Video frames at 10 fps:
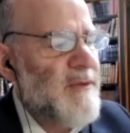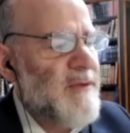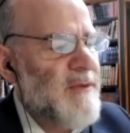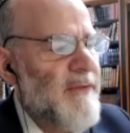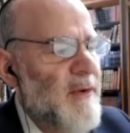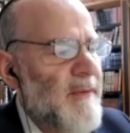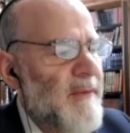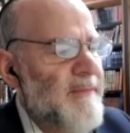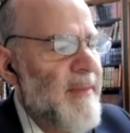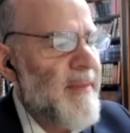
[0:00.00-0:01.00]

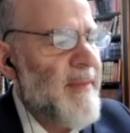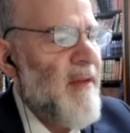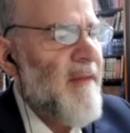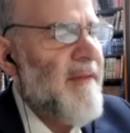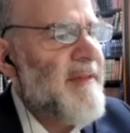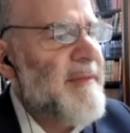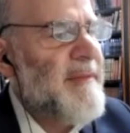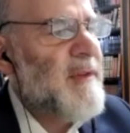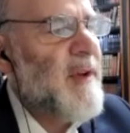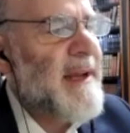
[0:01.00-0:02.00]
fuel. So
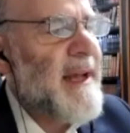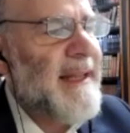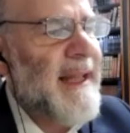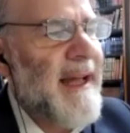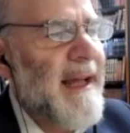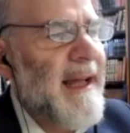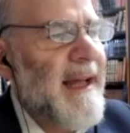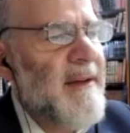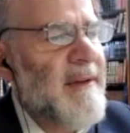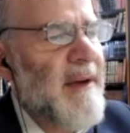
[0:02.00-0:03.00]
below
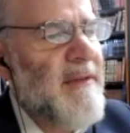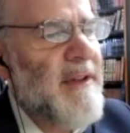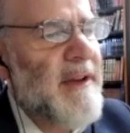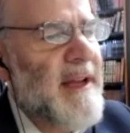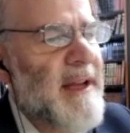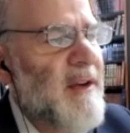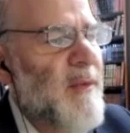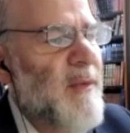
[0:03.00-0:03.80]
kalach, right? We said kalach